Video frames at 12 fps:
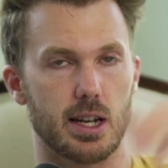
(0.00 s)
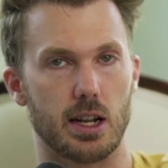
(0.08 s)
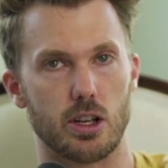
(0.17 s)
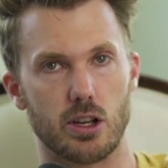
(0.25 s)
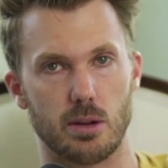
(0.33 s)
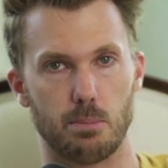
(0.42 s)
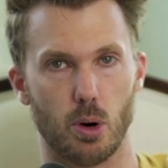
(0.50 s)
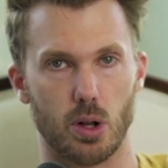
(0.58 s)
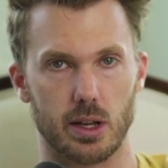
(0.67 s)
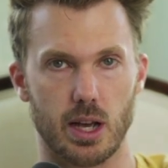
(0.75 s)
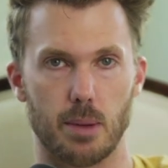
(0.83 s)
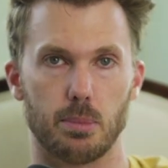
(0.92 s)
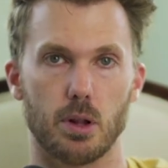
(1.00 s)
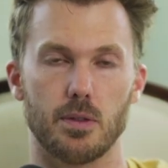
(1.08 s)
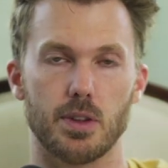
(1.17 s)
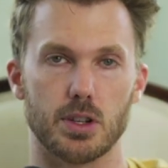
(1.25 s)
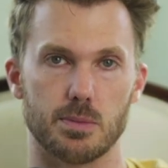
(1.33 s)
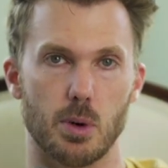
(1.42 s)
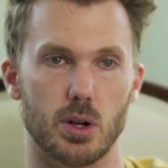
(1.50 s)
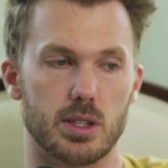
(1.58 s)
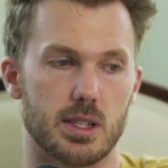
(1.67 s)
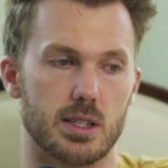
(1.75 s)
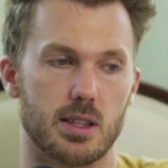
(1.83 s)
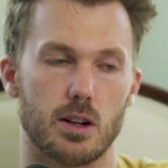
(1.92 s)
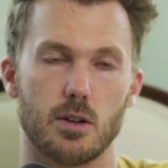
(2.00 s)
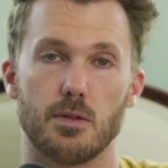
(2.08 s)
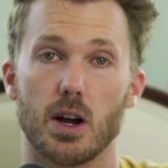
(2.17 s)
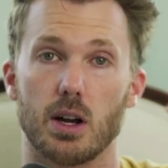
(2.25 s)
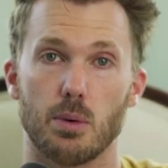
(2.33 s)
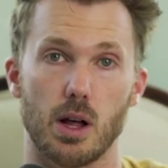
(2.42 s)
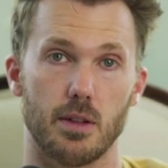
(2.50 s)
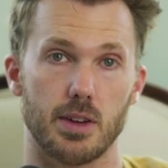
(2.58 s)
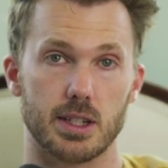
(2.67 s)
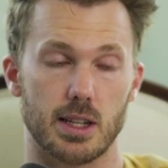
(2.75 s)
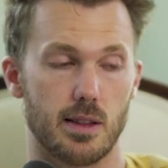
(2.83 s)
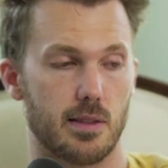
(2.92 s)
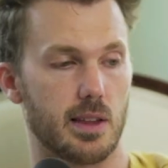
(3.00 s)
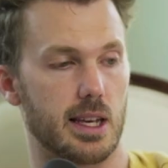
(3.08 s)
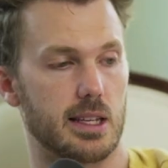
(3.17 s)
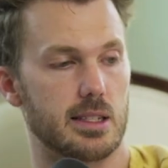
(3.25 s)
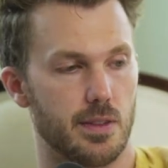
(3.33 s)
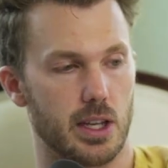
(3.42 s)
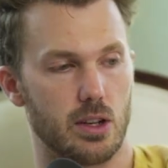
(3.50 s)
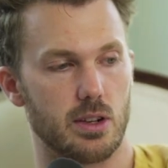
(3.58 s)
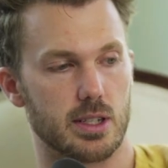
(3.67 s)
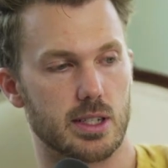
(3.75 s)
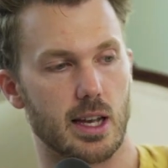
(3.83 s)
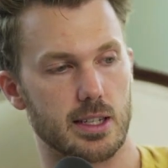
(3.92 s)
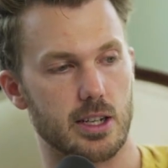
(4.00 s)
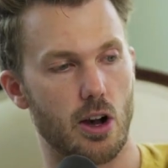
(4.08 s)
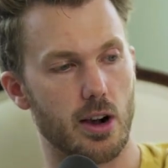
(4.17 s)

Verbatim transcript: and you can pull a couple of those bonuses that are very relevant to the things that you discussed.